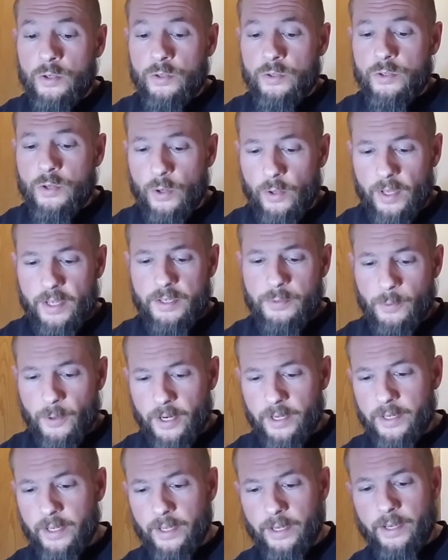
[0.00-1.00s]
so that's what
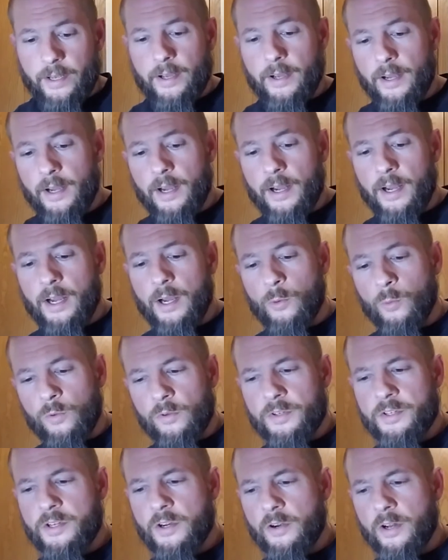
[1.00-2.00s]
I did.
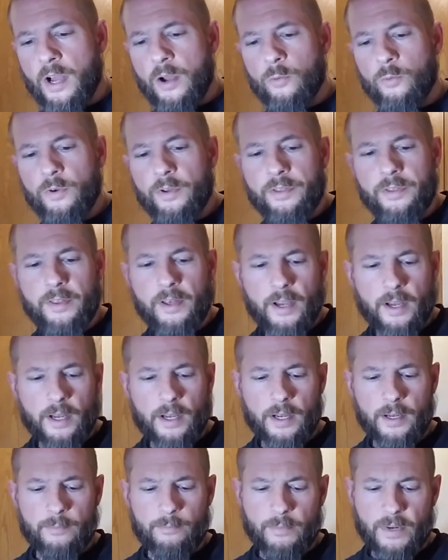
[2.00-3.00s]
We'll start out with
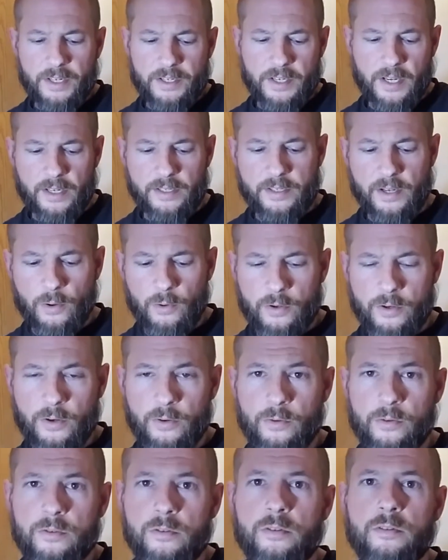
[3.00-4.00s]
my
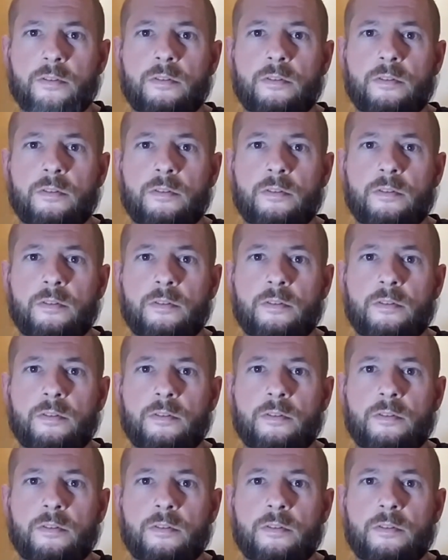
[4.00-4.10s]
Santoku